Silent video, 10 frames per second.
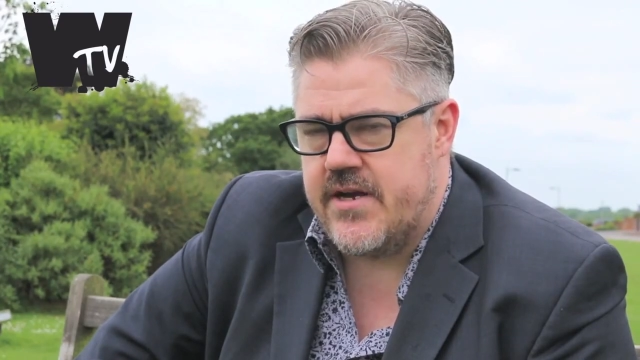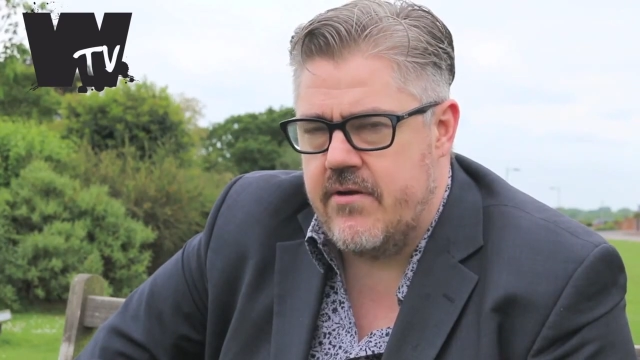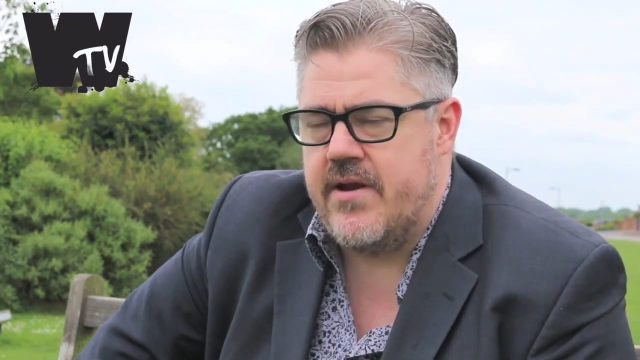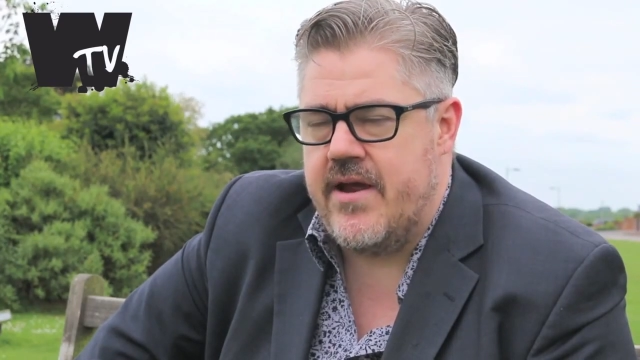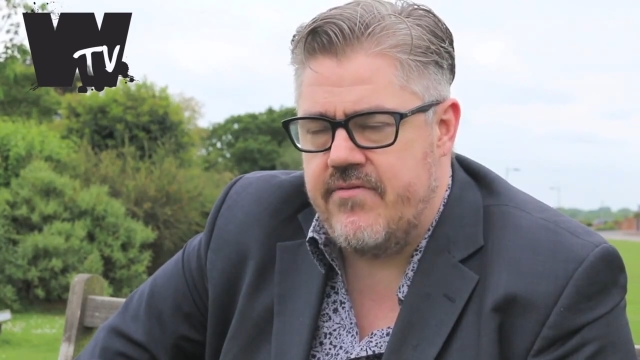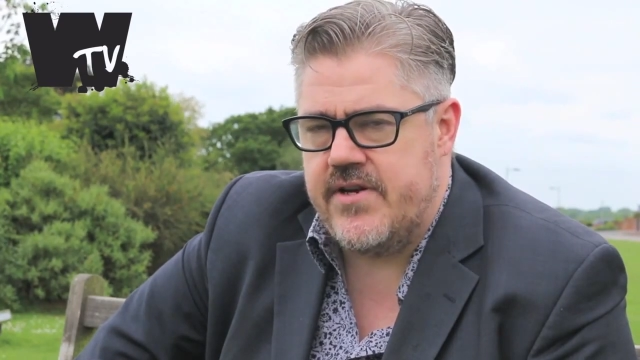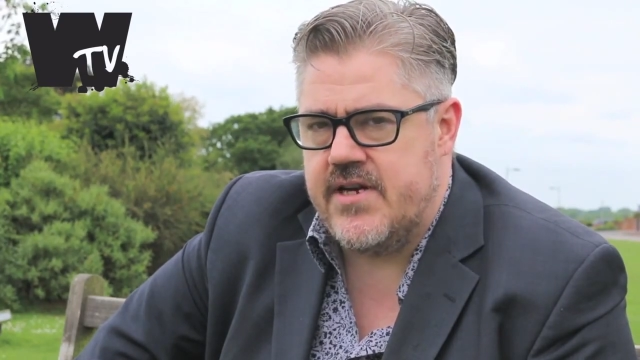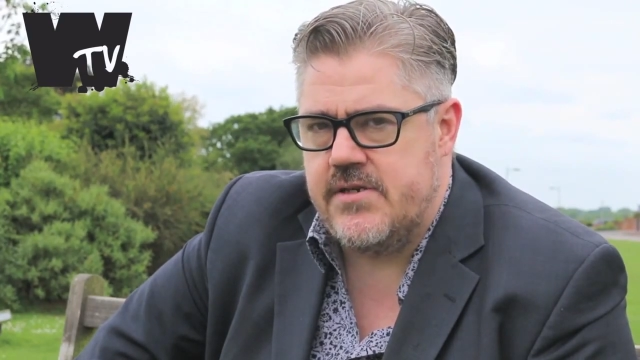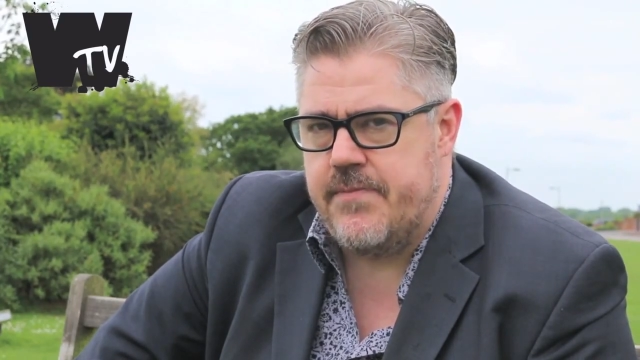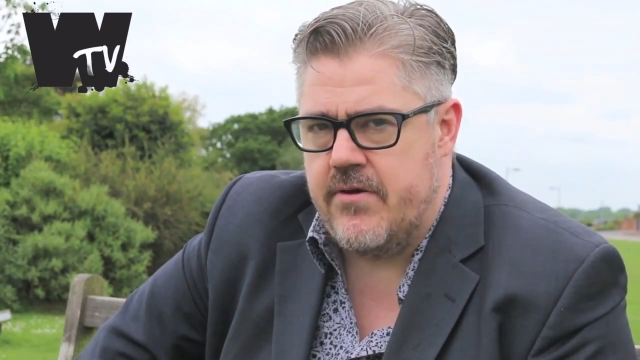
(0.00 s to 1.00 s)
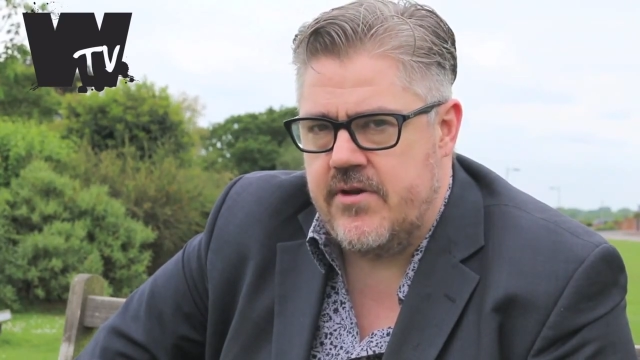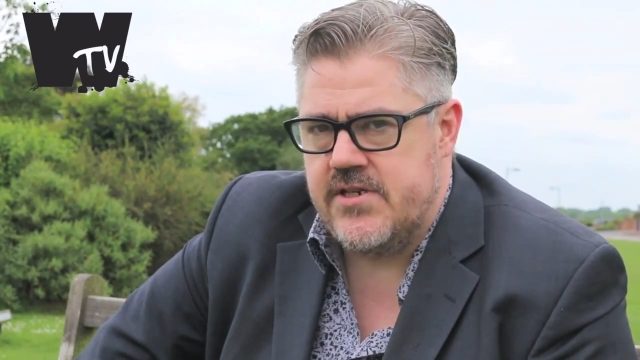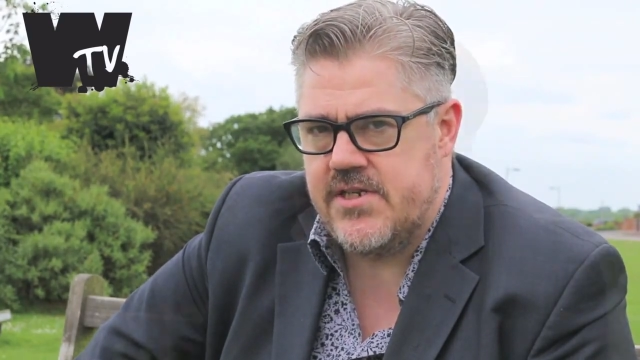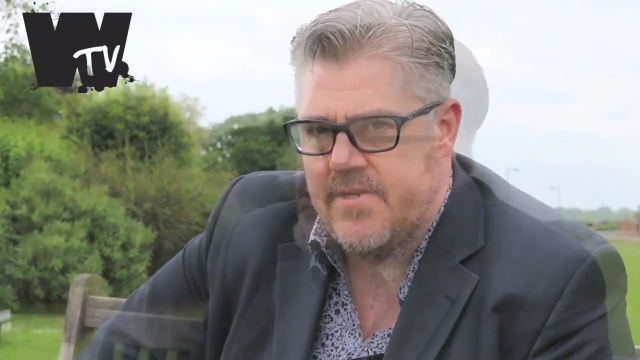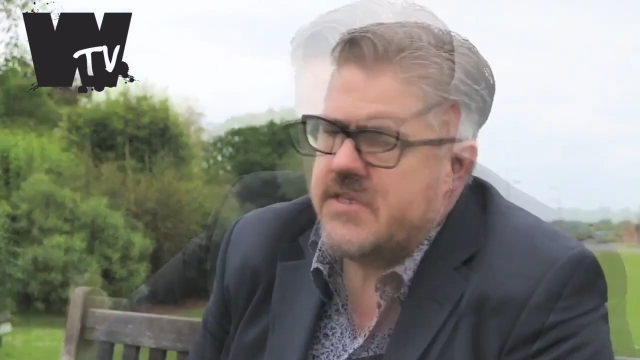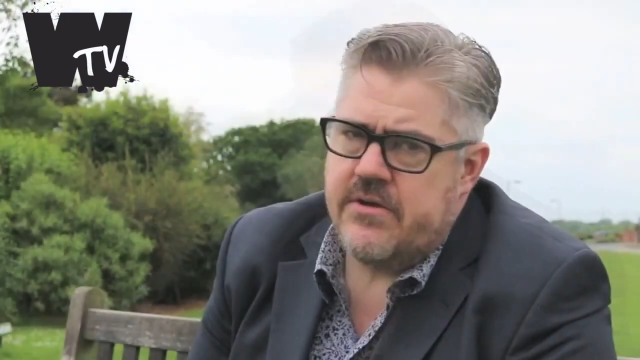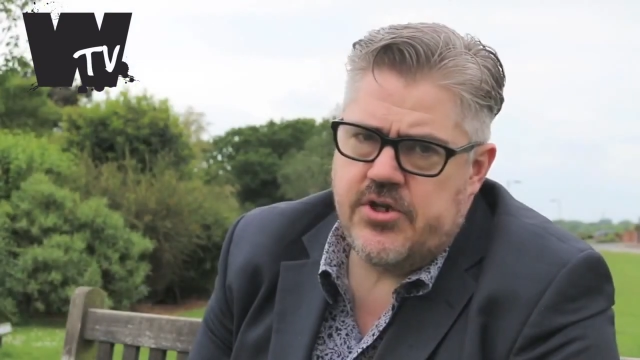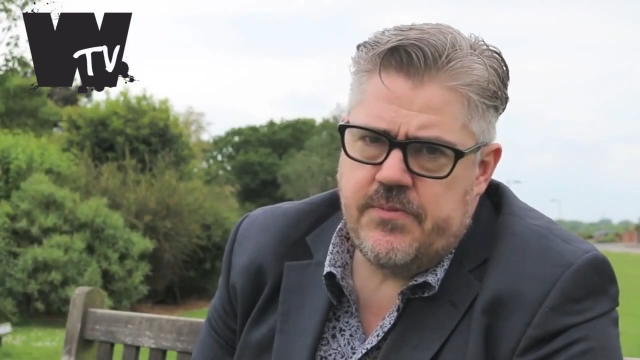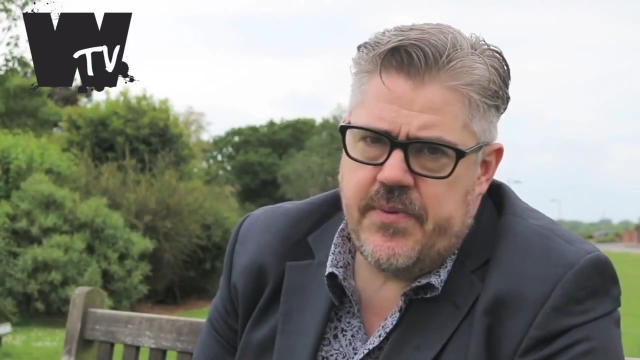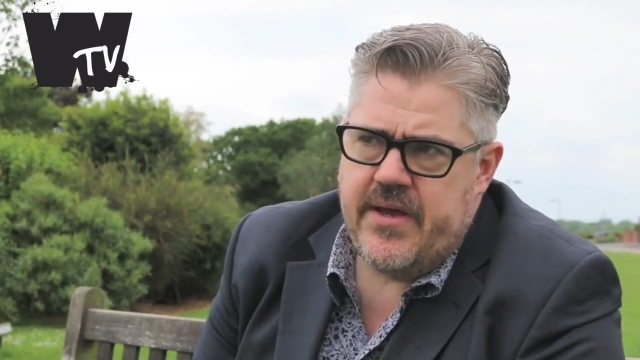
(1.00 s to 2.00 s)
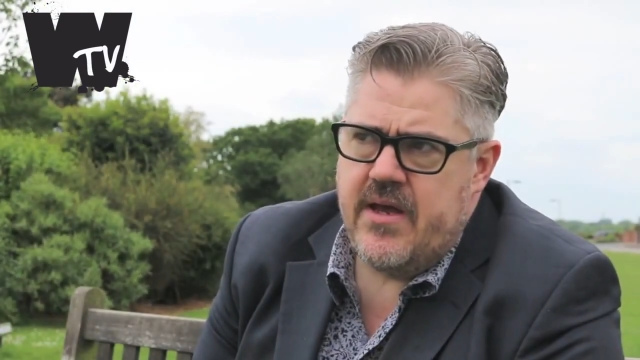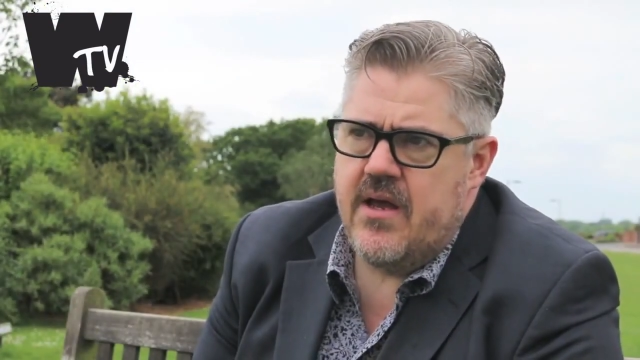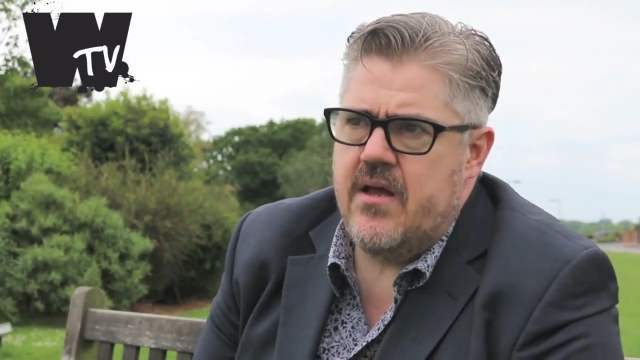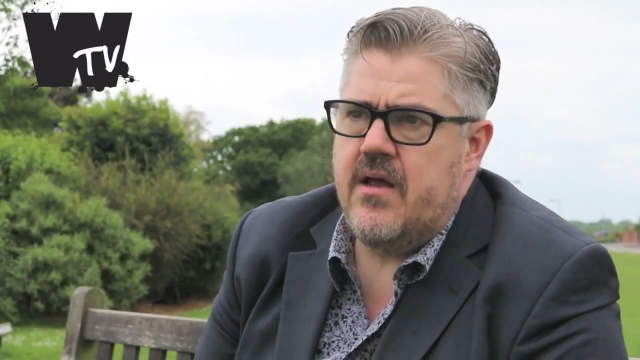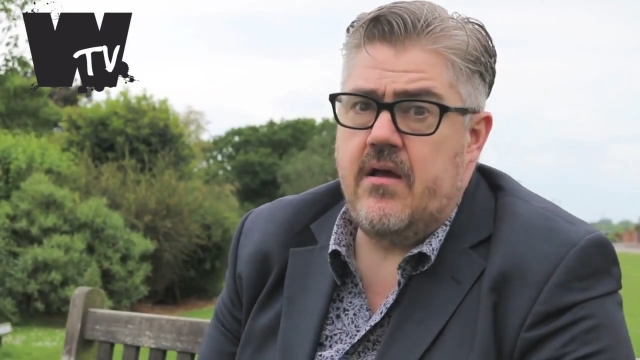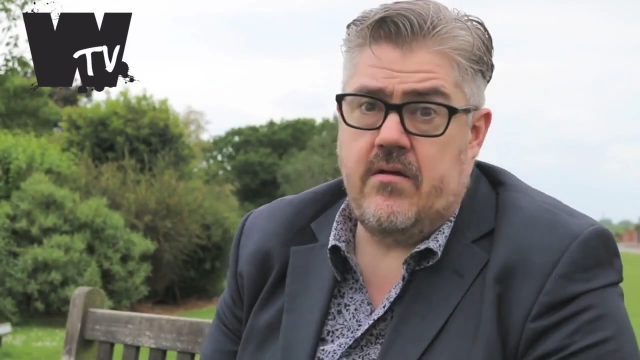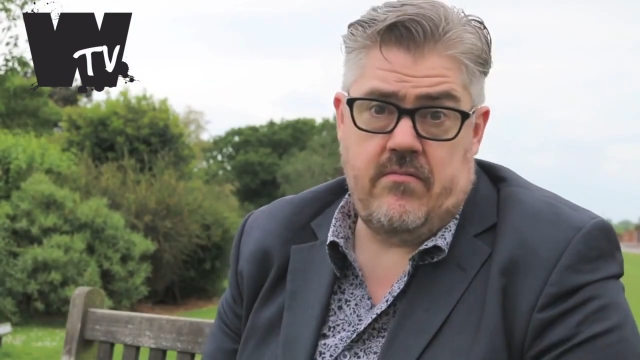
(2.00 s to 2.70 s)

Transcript: stone. Every day's a bonus. So it should be uh,